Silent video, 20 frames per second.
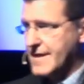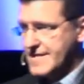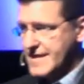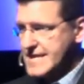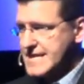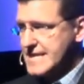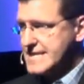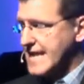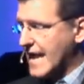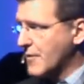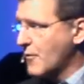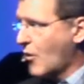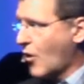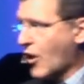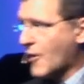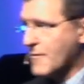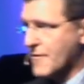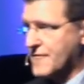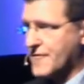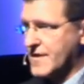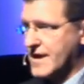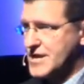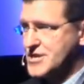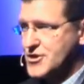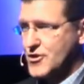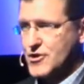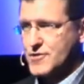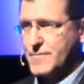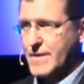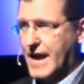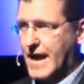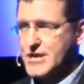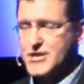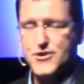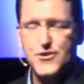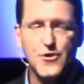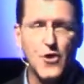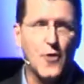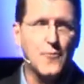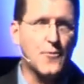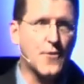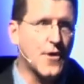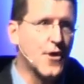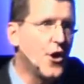This is a warm and friendly church, but I sure hope